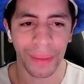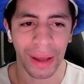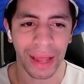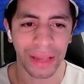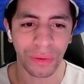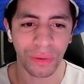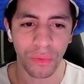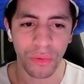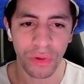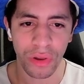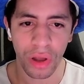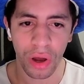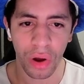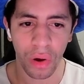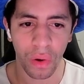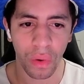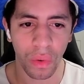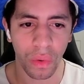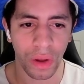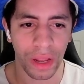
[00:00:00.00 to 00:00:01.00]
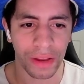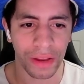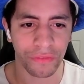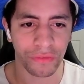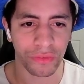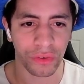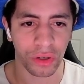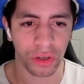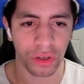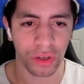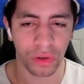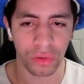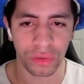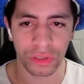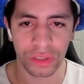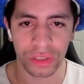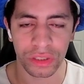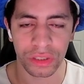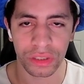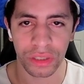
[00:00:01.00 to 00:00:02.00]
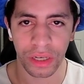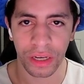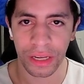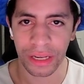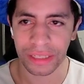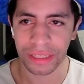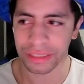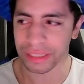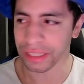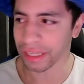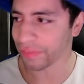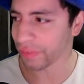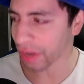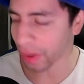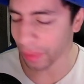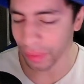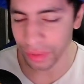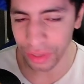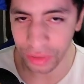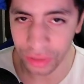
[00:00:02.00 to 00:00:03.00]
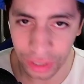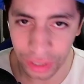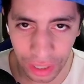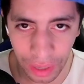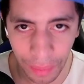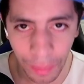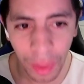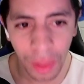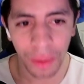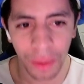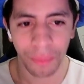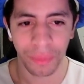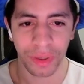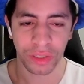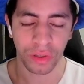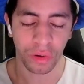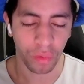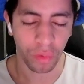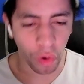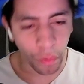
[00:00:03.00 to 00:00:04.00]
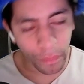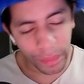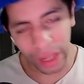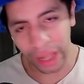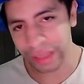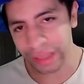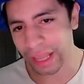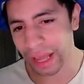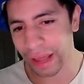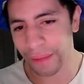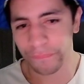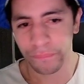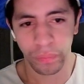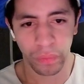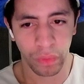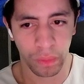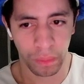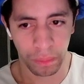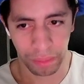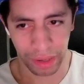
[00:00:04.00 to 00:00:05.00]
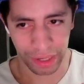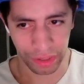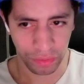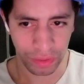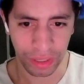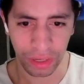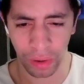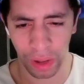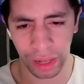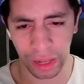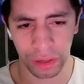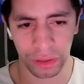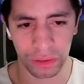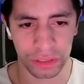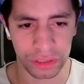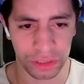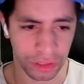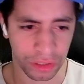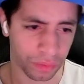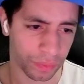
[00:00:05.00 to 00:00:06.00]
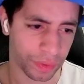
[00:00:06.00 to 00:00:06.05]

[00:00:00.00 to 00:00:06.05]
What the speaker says: don't know if their coach is leaving. I would have to look it up, but don't quote me on that. But I do think Ohio is going to win